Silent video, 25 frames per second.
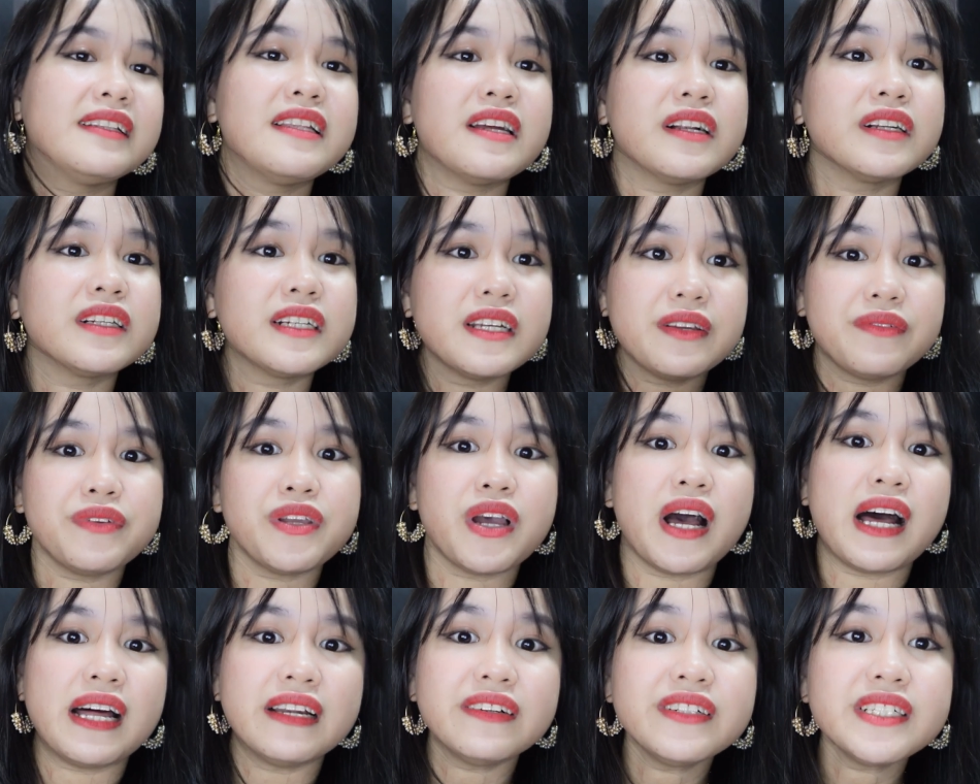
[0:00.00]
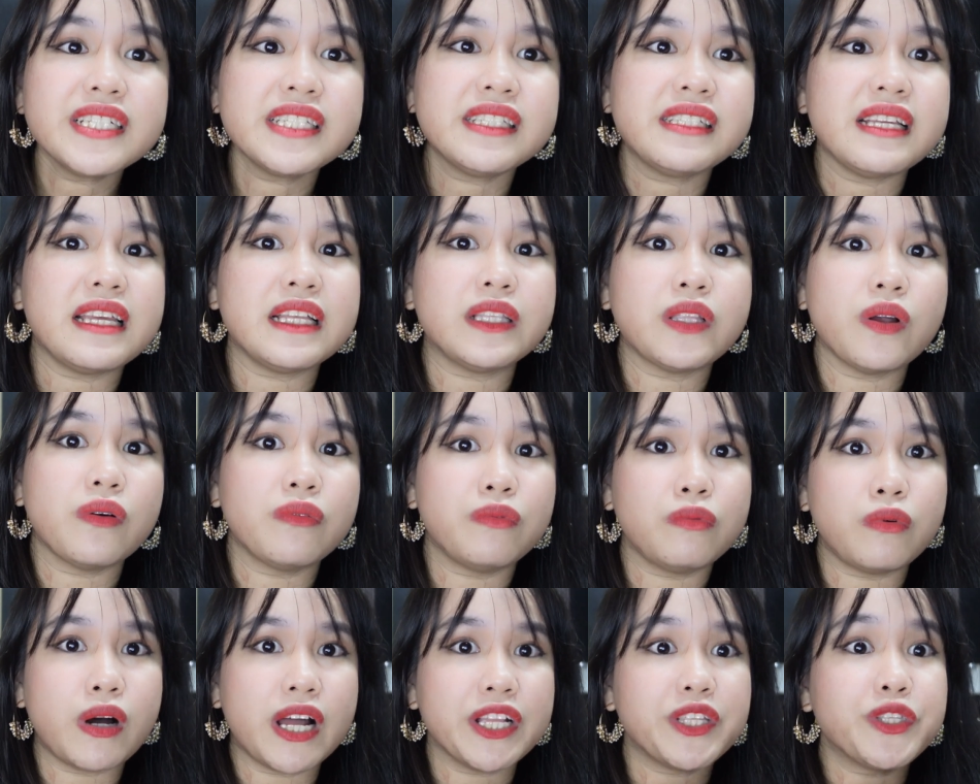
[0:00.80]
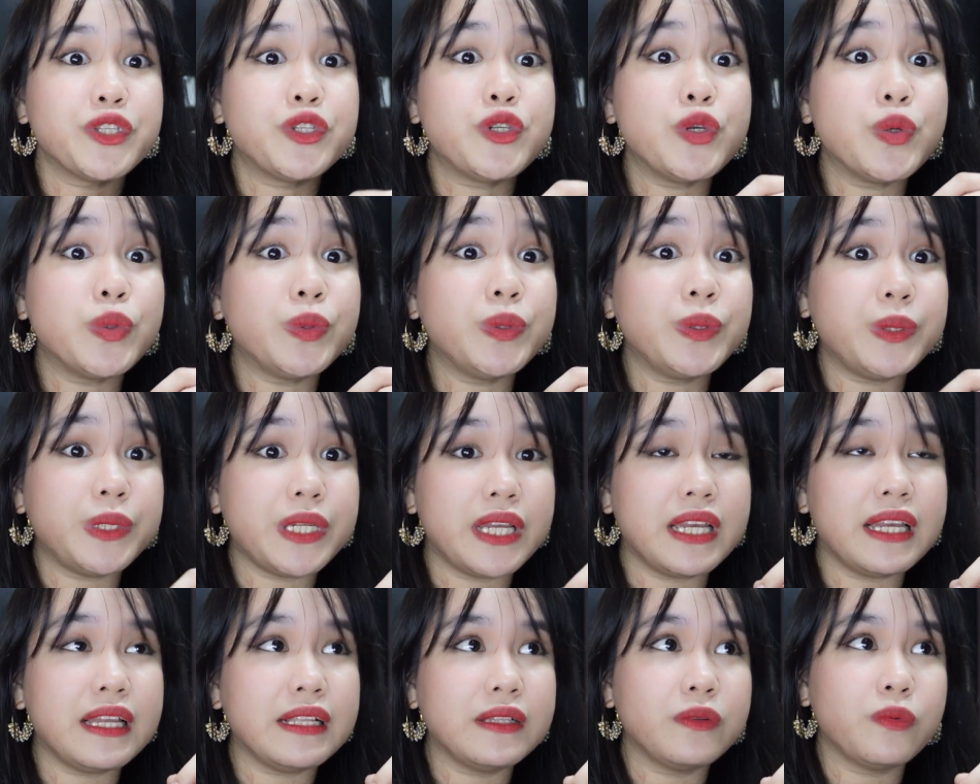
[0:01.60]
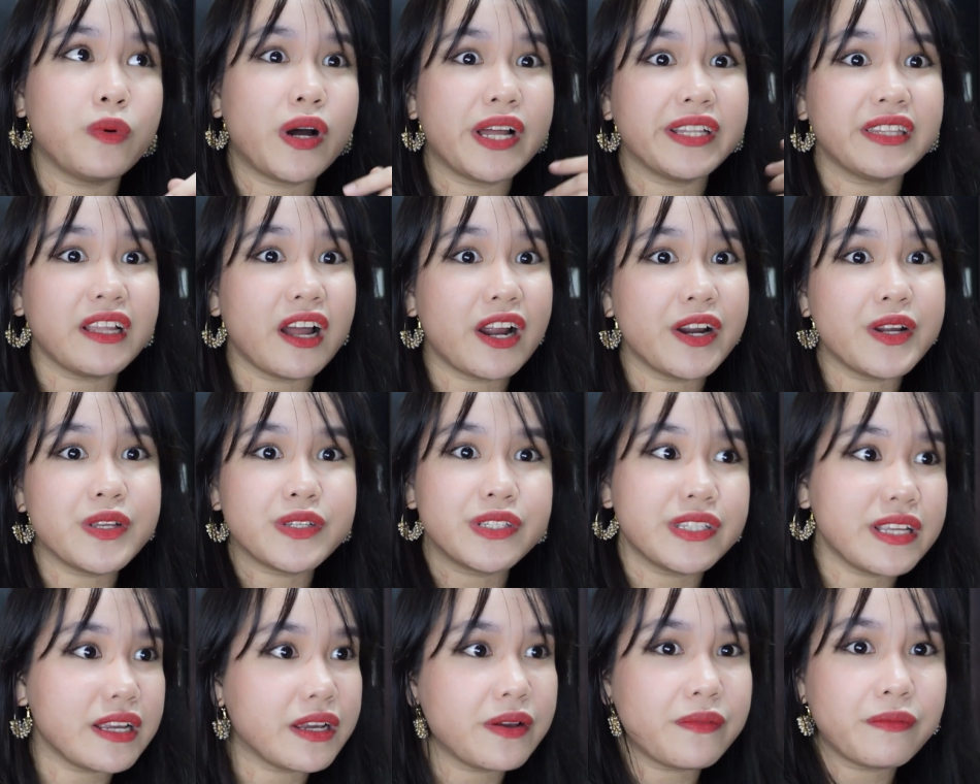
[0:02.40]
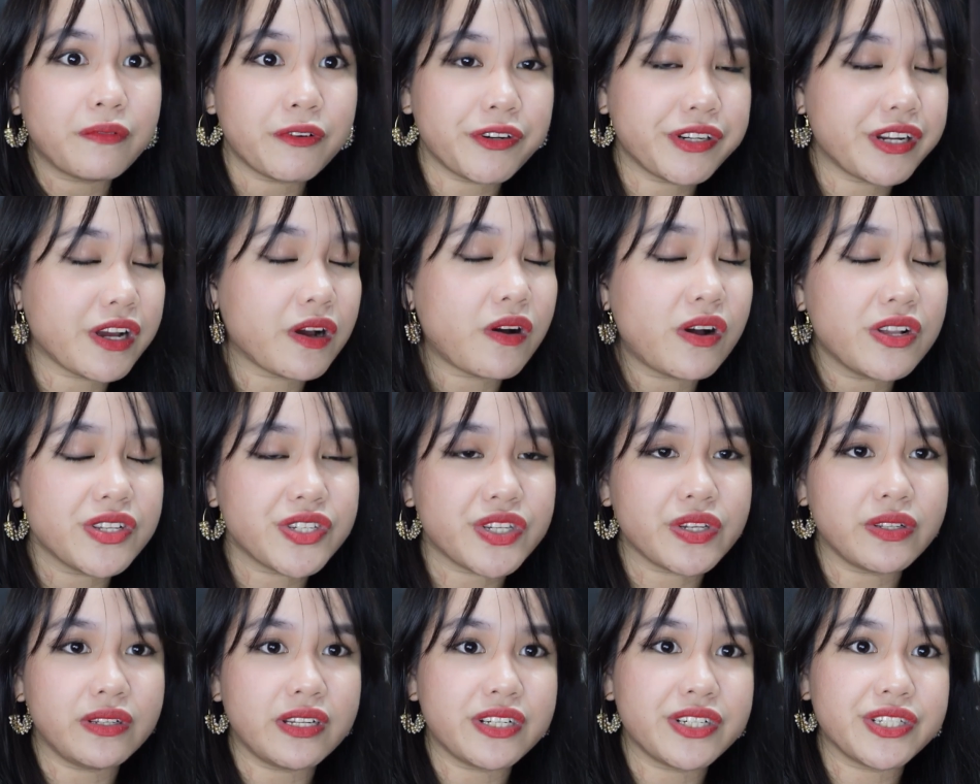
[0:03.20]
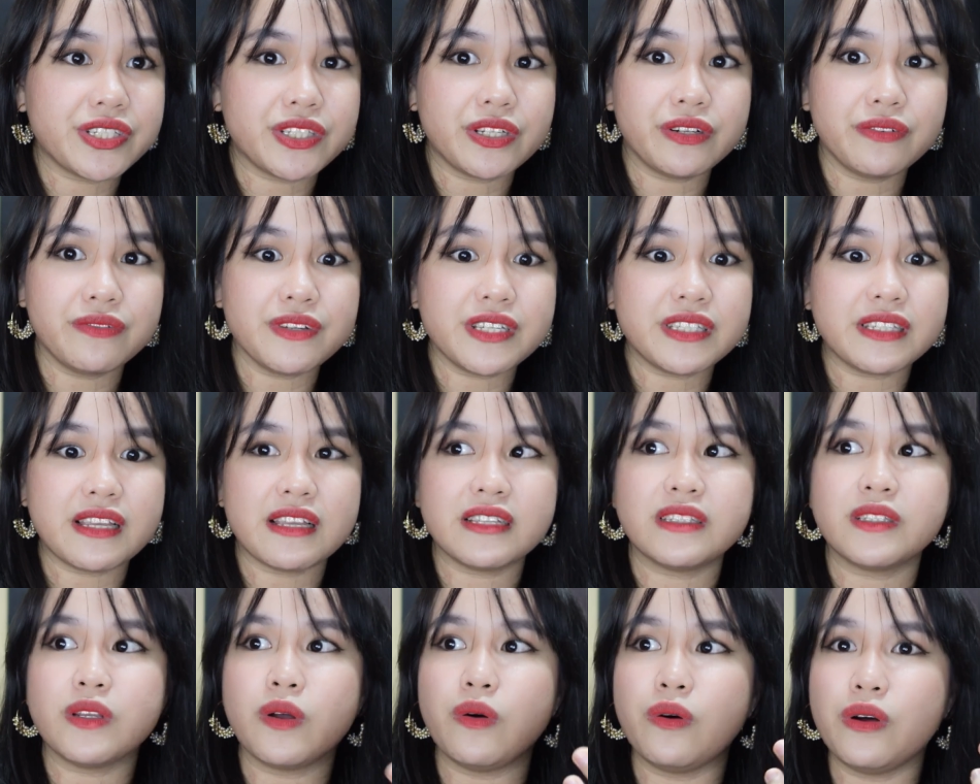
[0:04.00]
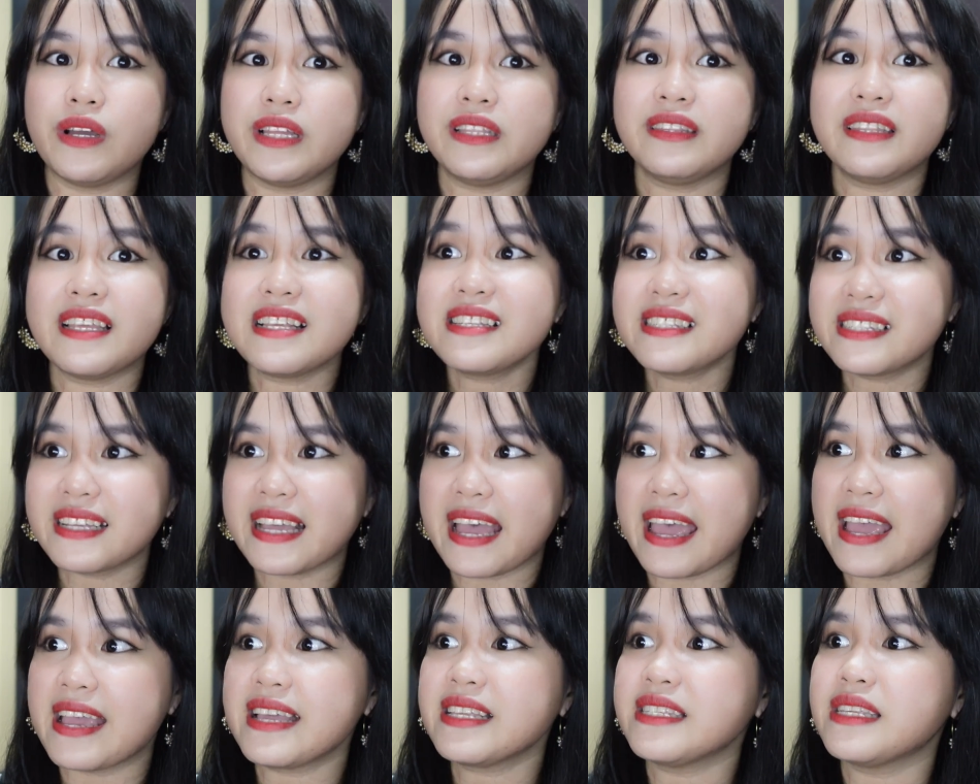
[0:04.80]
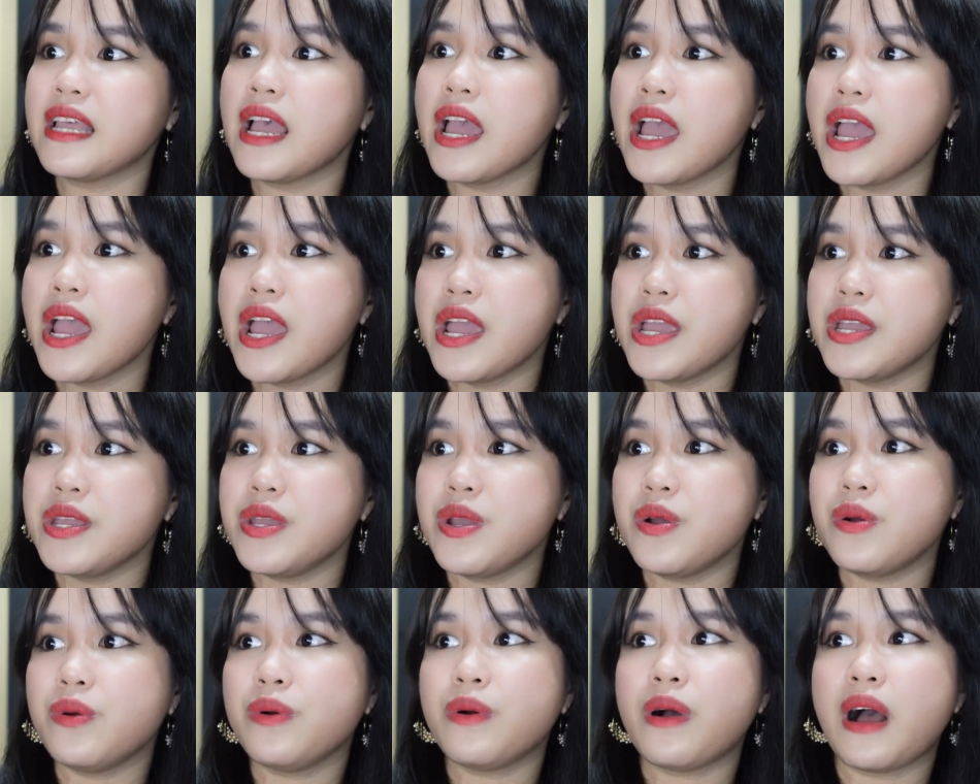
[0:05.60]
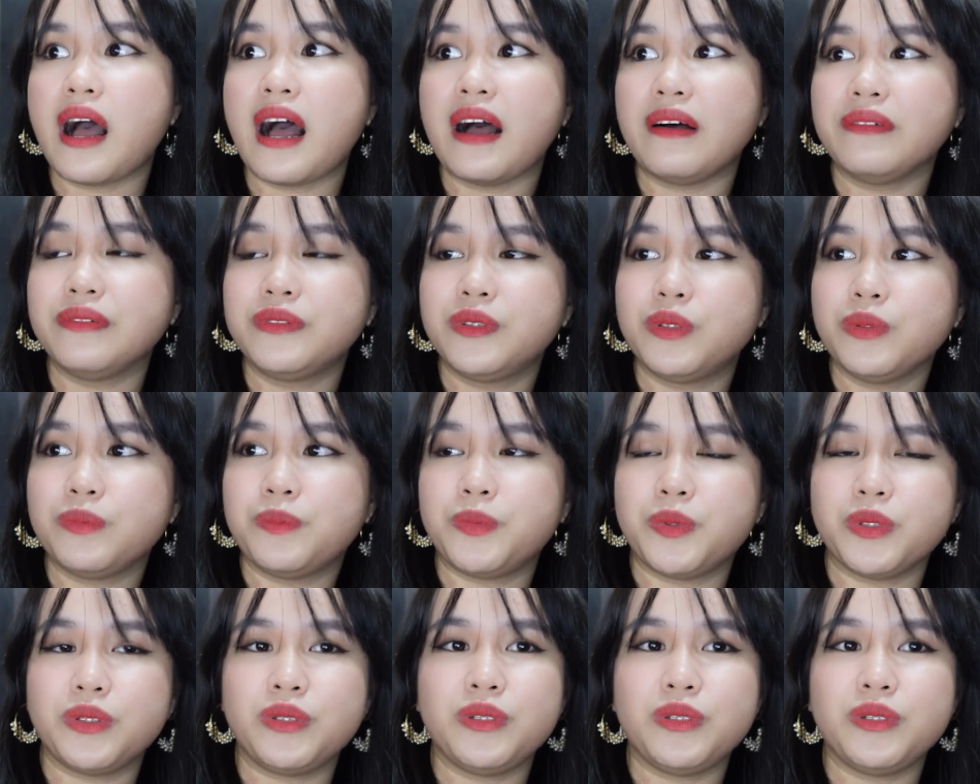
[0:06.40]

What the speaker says: they'll give you a receipt of what you need, what are you seeking for the consular services. So in this case, you have to put,